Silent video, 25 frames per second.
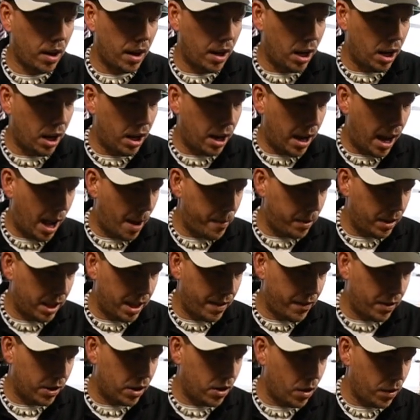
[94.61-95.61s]
uh, I
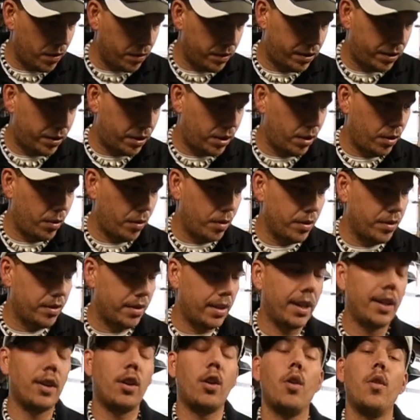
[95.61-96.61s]
believe it goes to
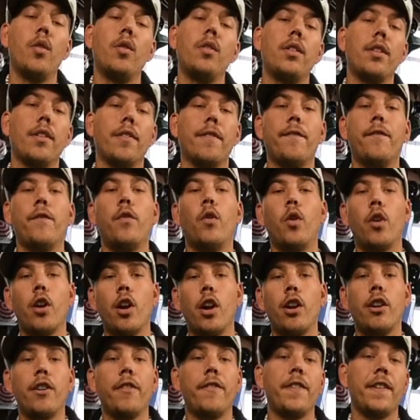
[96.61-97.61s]
zero to four hundred